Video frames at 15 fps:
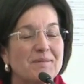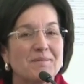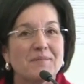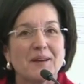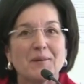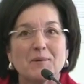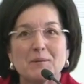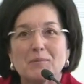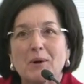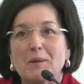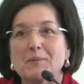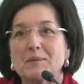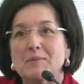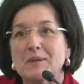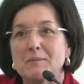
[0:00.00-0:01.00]
That would
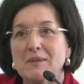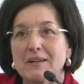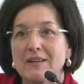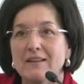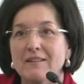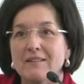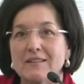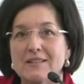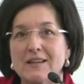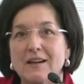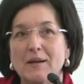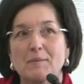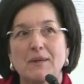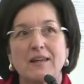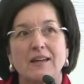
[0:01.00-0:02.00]
probably be the
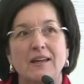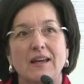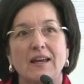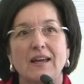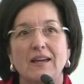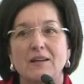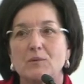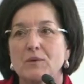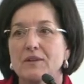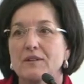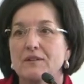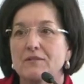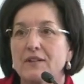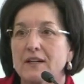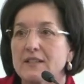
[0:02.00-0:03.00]
timing, and with an
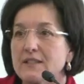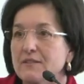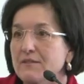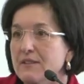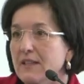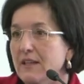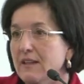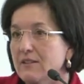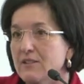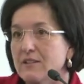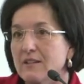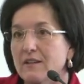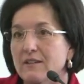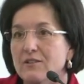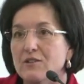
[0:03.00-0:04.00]
effective date
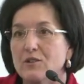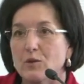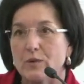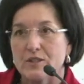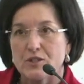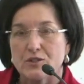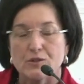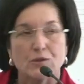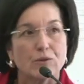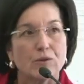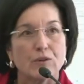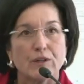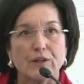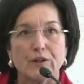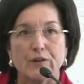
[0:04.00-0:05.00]
to the question
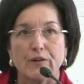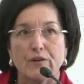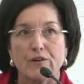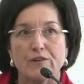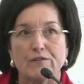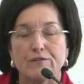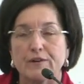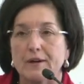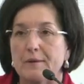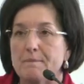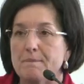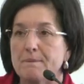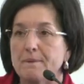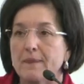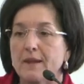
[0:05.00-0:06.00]
earlier
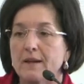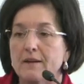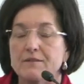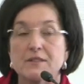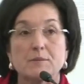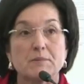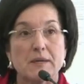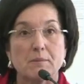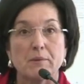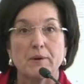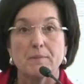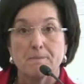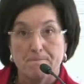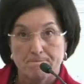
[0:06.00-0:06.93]
of September.